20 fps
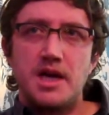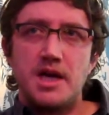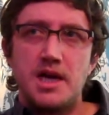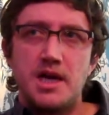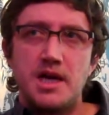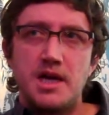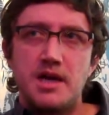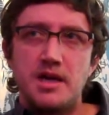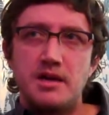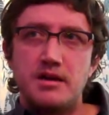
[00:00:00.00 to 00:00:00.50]

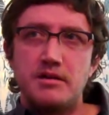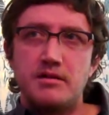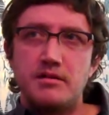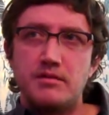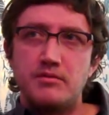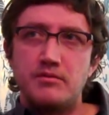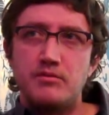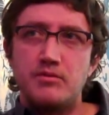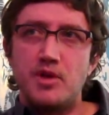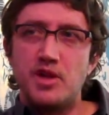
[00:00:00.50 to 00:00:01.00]
Uh,
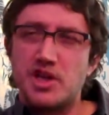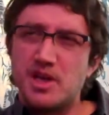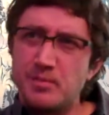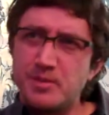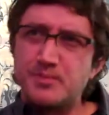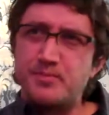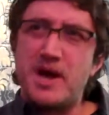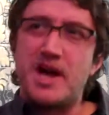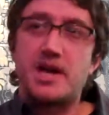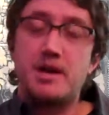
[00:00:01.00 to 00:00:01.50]
well, it
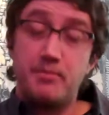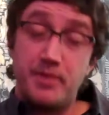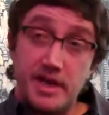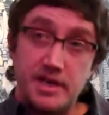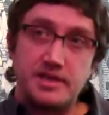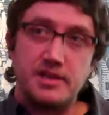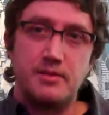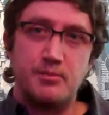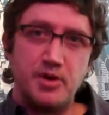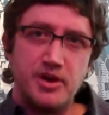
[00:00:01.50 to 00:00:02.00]
comes back a
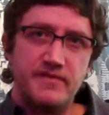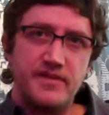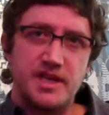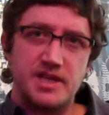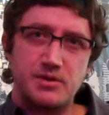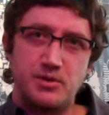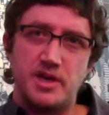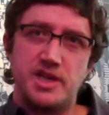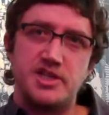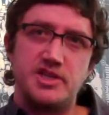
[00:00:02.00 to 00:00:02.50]
bit to the
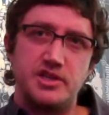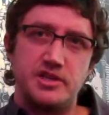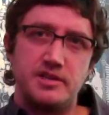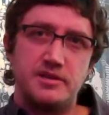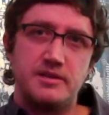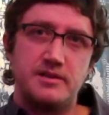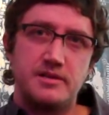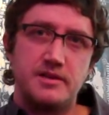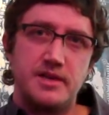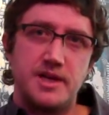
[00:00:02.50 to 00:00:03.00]
previous question.
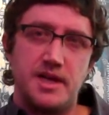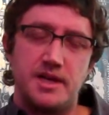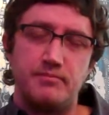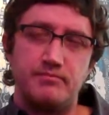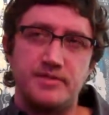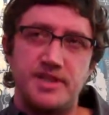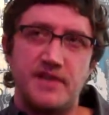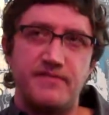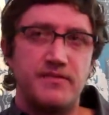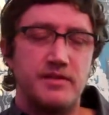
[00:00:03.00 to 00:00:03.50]

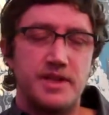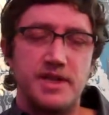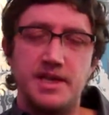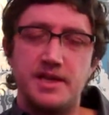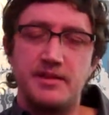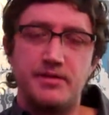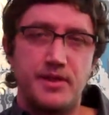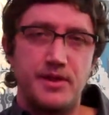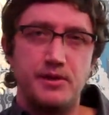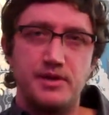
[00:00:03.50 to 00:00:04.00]
Um, definitely
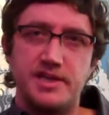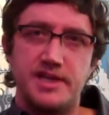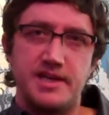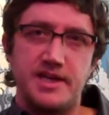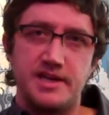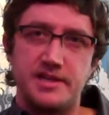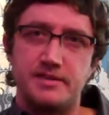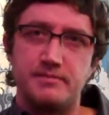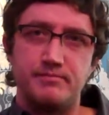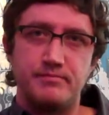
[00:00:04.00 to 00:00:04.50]

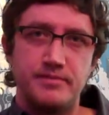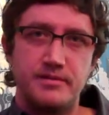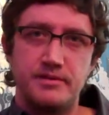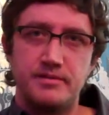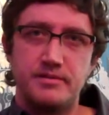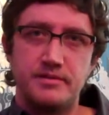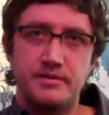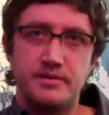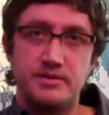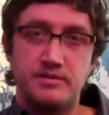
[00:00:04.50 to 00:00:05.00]
enthusiasm,
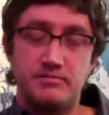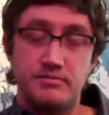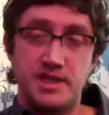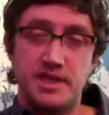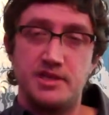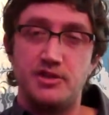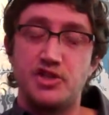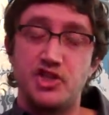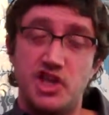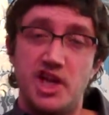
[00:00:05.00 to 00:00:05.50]

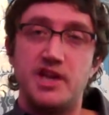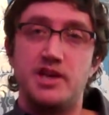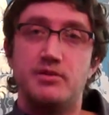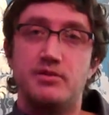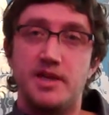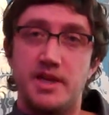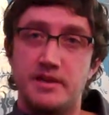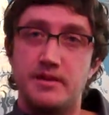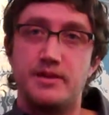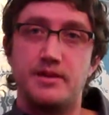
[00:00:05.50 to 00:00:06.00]
you know,
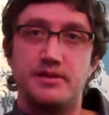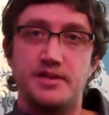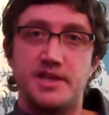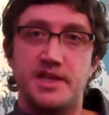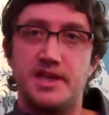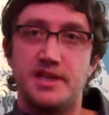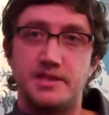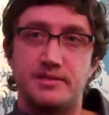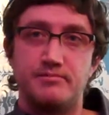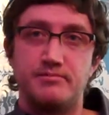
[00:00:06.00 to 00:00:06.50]
genuine
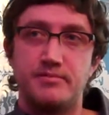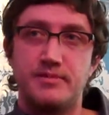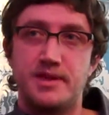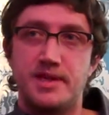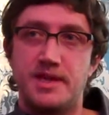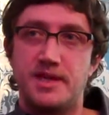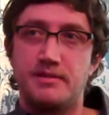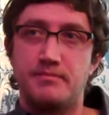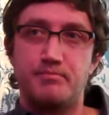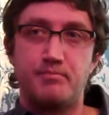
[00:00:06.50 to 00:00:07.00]
enthusiasm
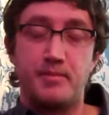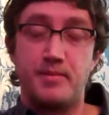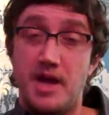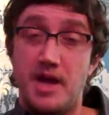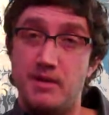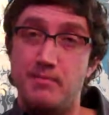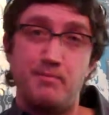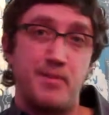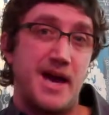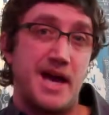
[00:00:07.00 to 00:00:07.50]
and,
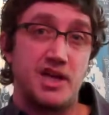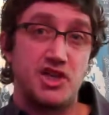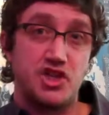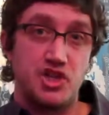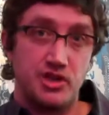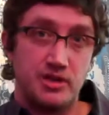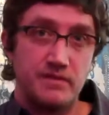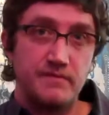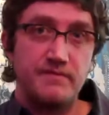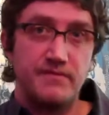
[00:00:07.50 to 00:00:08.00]
and
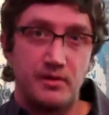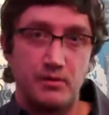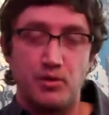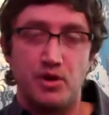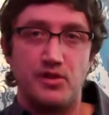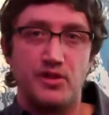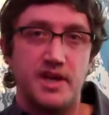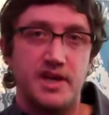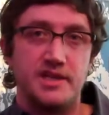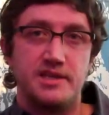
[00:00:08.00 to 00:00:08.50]
passion for
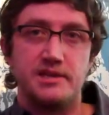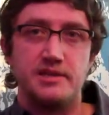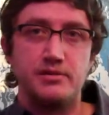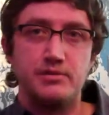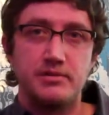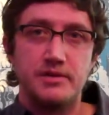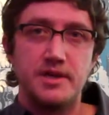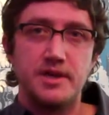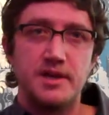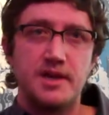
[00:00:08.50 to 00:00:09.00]
what they do.
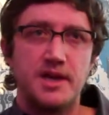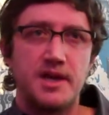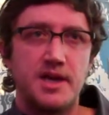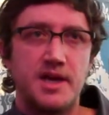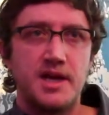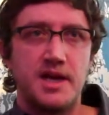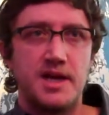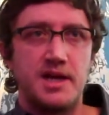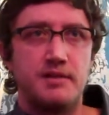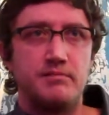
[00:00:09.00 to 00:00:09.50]

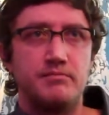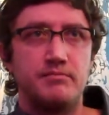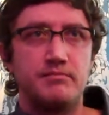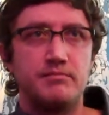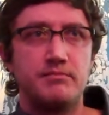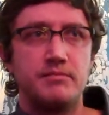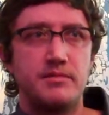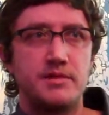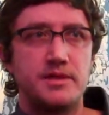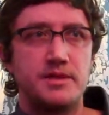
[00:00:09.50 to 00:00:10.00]
Um,
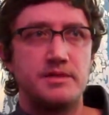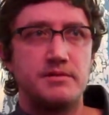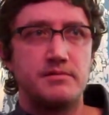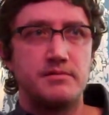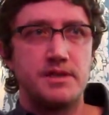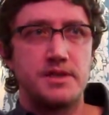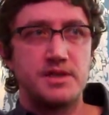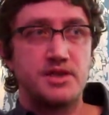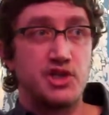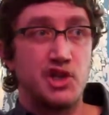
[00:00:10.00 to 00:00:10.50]

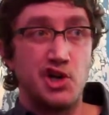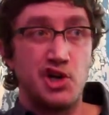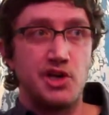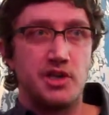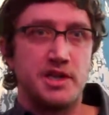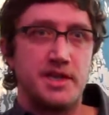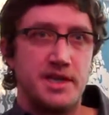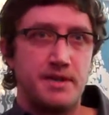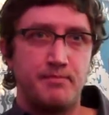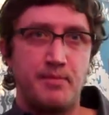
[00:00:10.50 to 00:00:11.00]

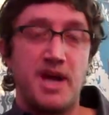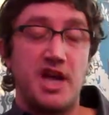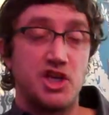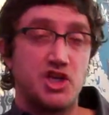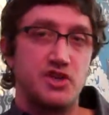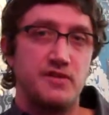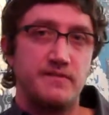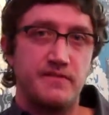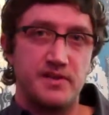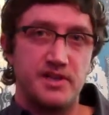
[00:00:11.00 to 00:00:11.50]
certainly
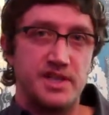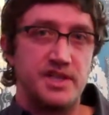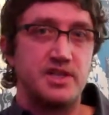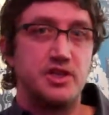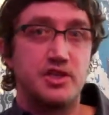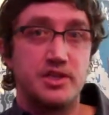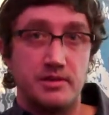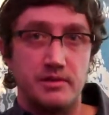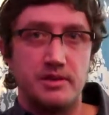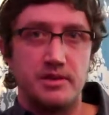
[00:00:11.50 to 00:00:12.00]
passion for
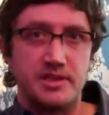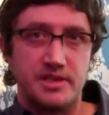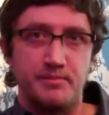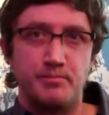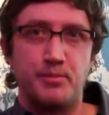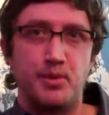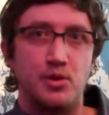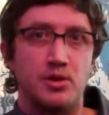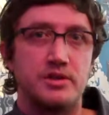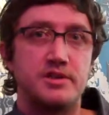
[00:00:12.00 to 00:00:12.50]
digital is
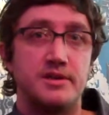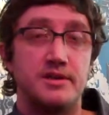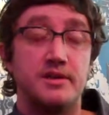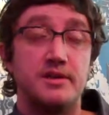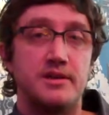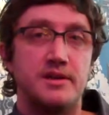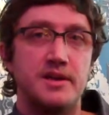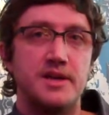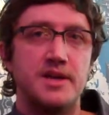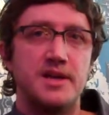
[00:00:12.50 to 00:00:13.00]
important,
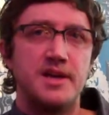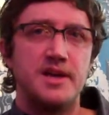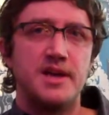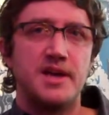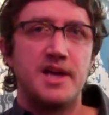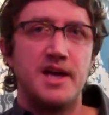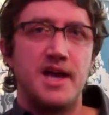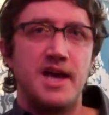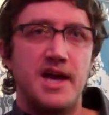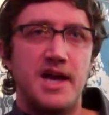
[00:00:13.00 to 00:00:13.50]

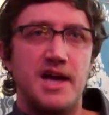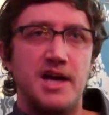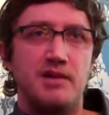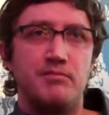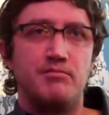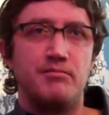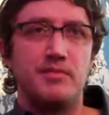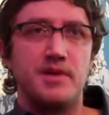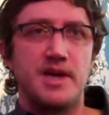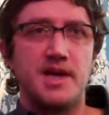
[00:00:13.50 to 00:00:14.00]

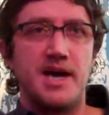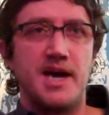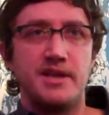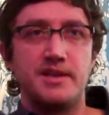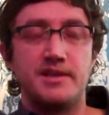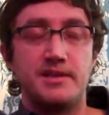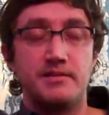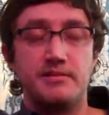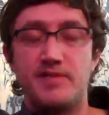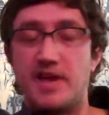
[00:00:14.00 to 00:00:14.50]
um, and
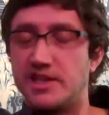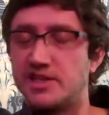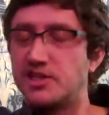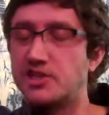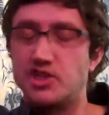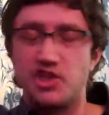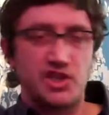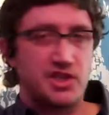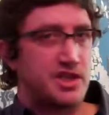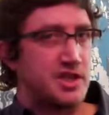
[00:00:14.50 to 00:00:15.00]

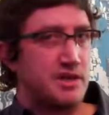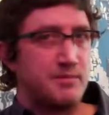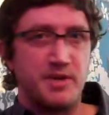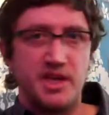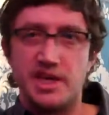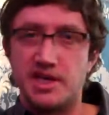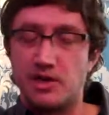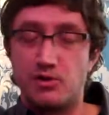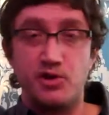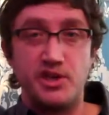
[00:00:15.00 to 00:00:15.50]
that's just going to
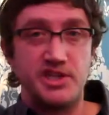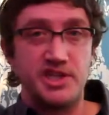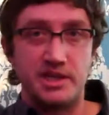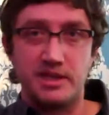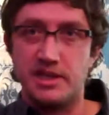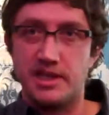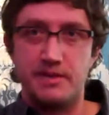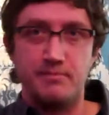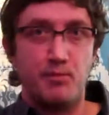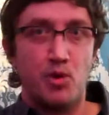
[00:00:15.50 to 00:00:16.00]
be
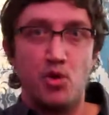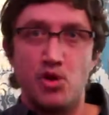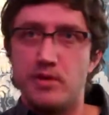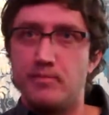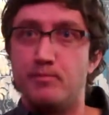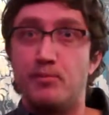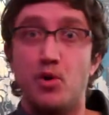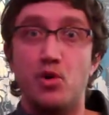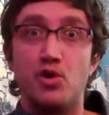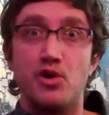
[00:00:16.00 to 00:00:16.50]
increasingly more
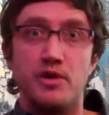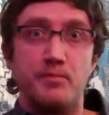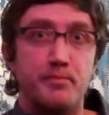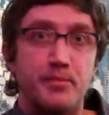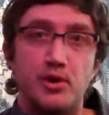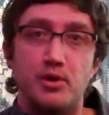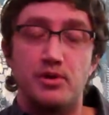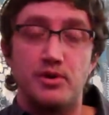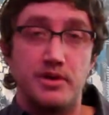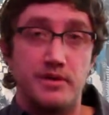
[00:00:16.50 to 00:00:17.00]
and more
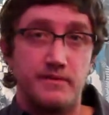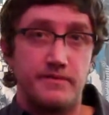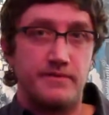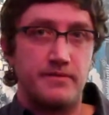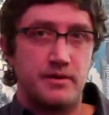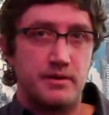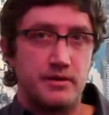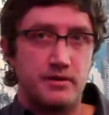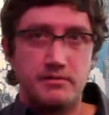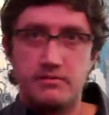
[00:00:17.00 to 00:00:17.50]
important
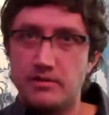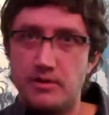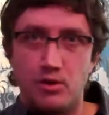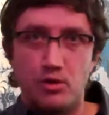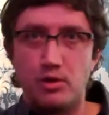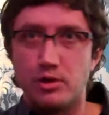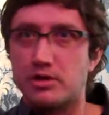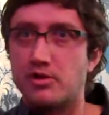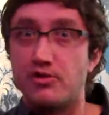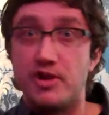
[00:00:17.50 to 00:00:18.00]
for
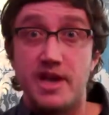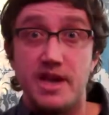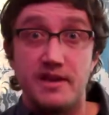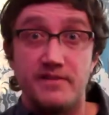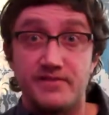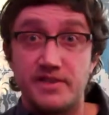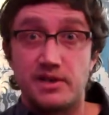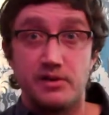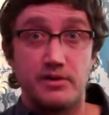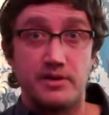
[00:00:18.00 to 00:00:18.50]
all
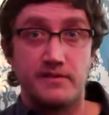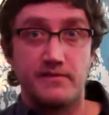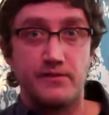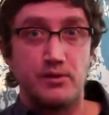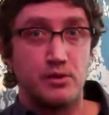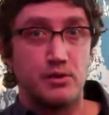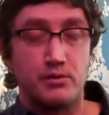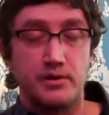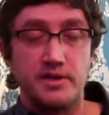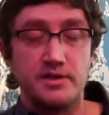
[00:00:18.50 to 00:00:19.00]
creatives going
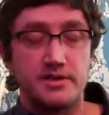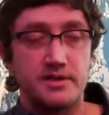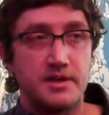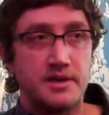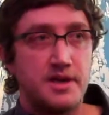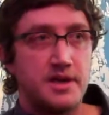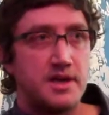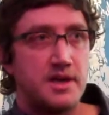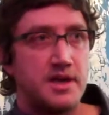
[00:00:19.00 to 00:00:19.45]
forwards.